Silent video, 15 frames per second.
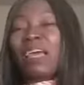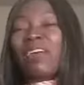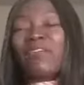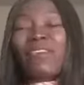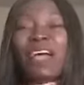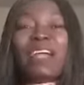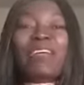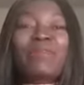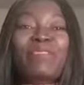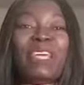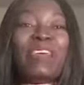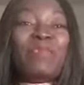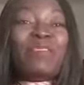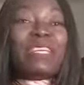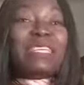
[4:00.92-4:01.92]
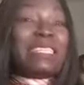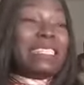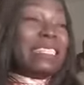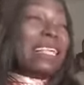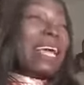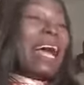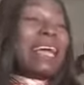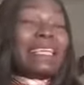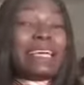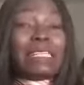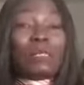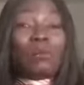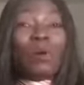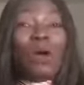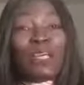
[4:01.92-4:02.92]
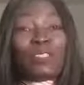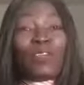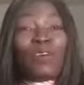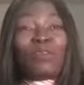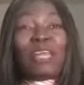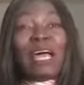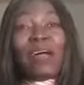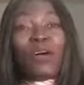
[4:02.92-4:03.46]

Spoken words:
if it's the highest point of that